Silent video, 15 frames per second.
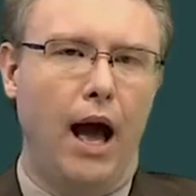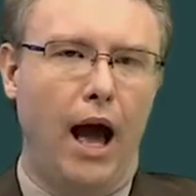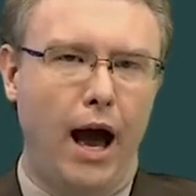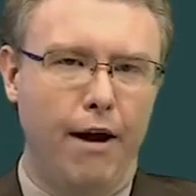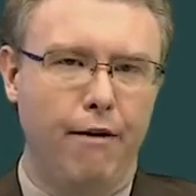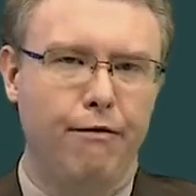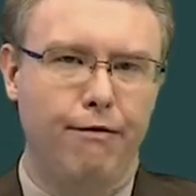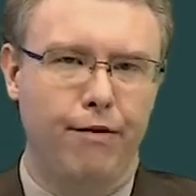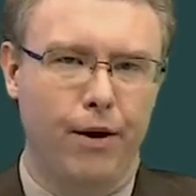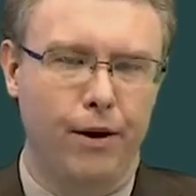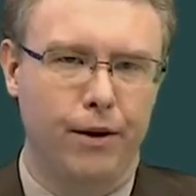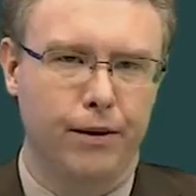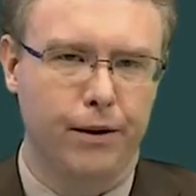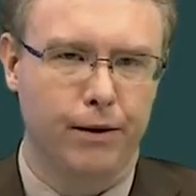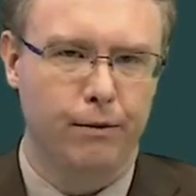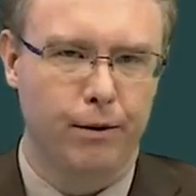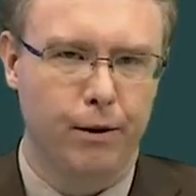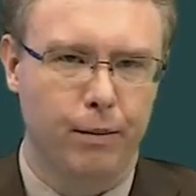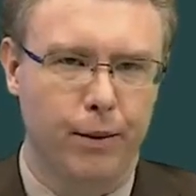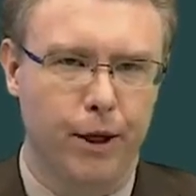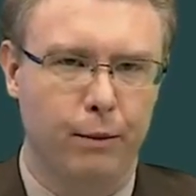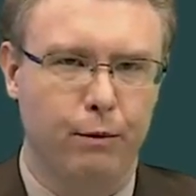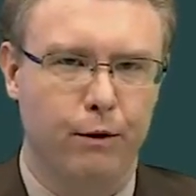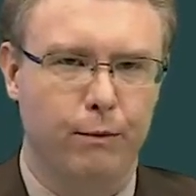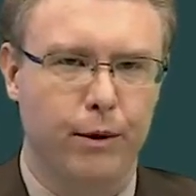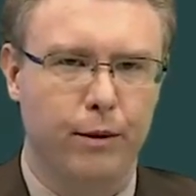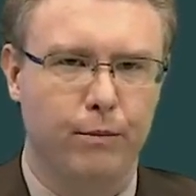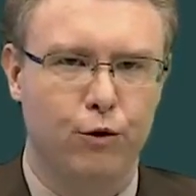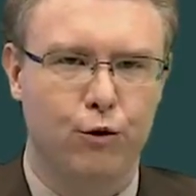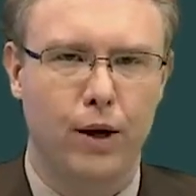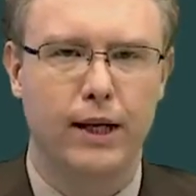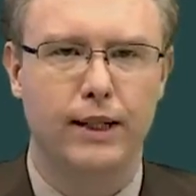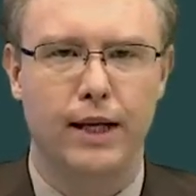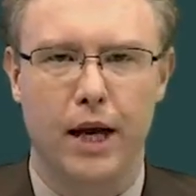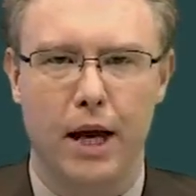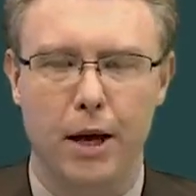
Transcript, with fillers: I've found that, that people have been trying to